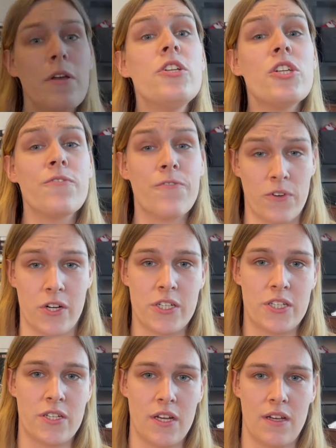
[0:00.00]
me just
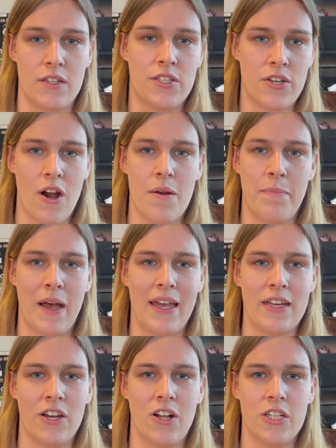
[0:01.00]
first start by
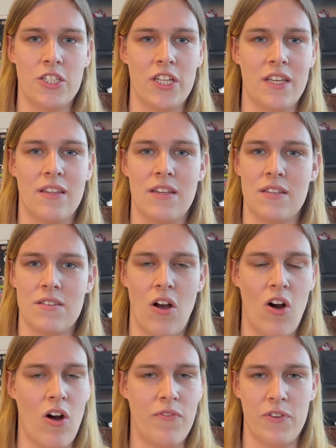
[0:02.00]
acknowledging this
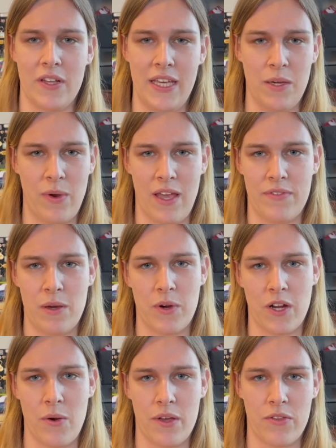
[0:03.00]
awful heat wave that we're
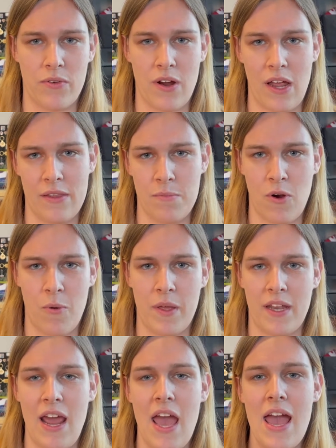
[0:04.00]
going through at the
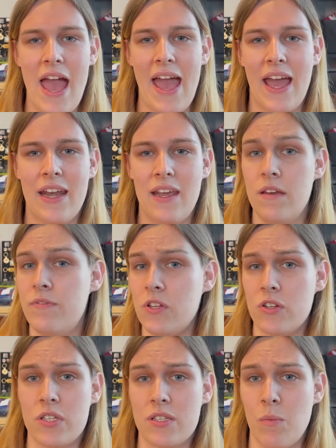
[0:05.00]
moment. And if
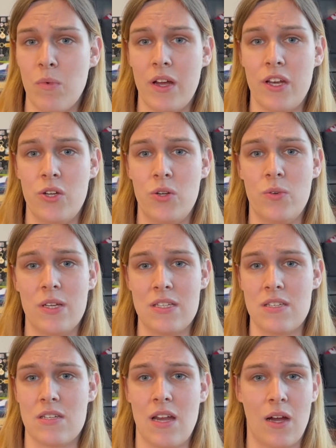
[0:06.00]
you're someone who is
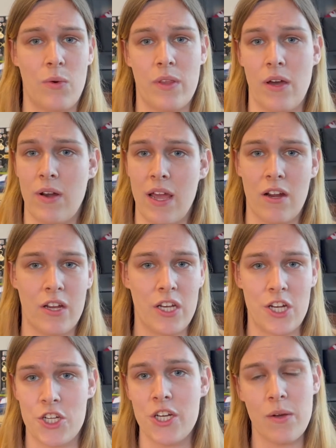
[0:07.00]
stuck without air
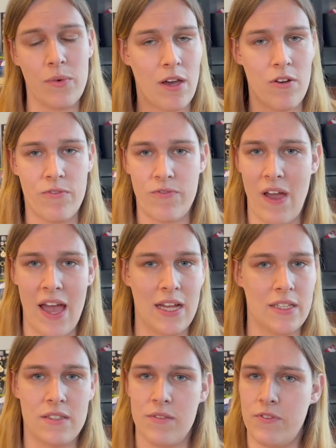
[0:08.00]
conditioning, without
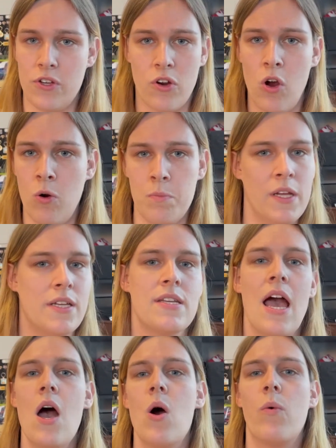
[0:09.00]
fans, if you're homeless,
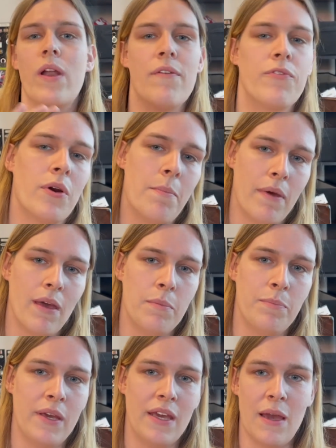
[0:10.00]
whatever it may
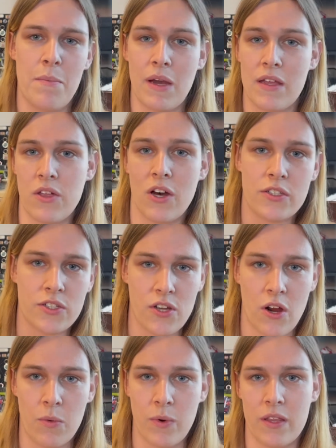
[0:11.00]
be, my thoughts
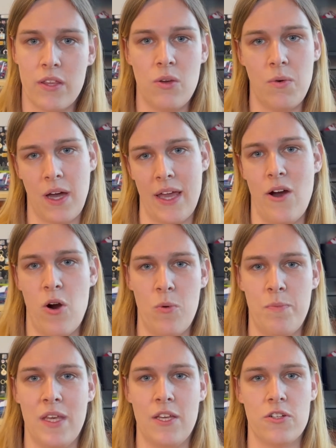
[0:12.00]
are with you. I
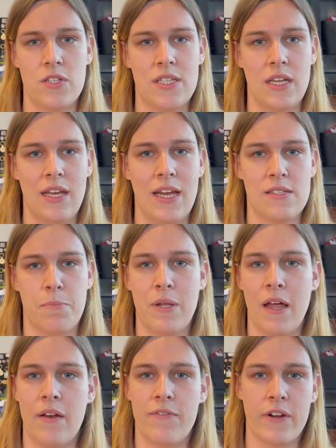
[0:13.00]
hope that your city has a
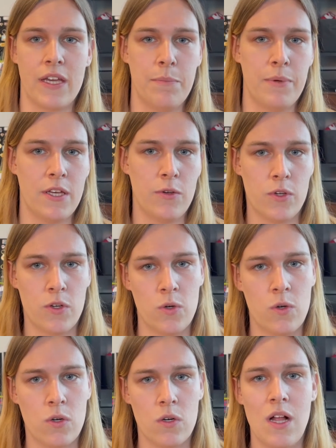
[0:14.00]
plan for keeping you
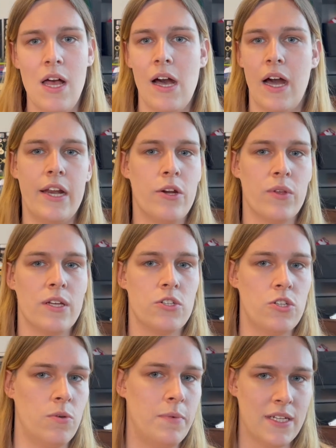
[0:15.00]
cool. I know that
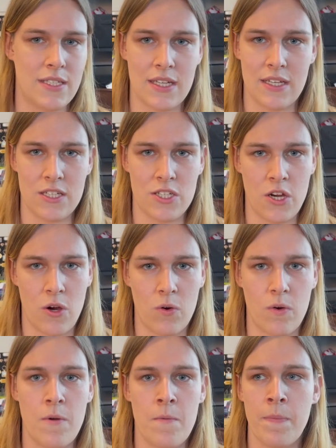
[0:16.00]
too many cities
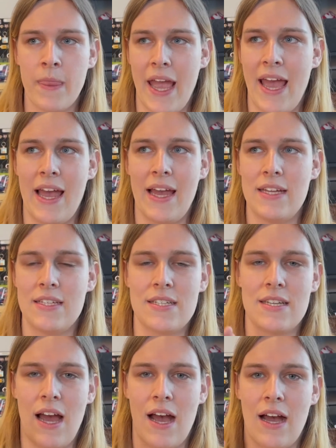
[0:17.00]
don't. And
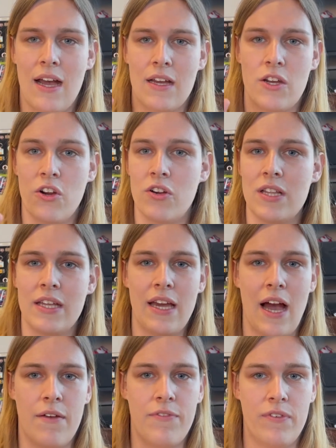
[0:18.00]
currently
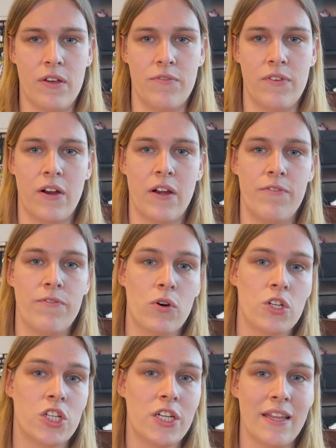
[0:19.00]
I feel very
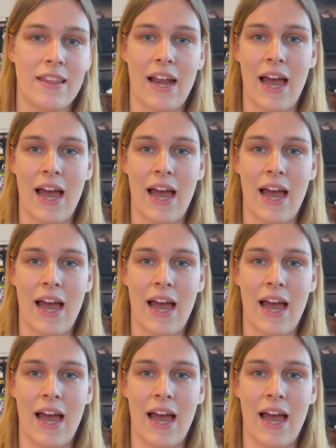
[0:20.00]
fortunate that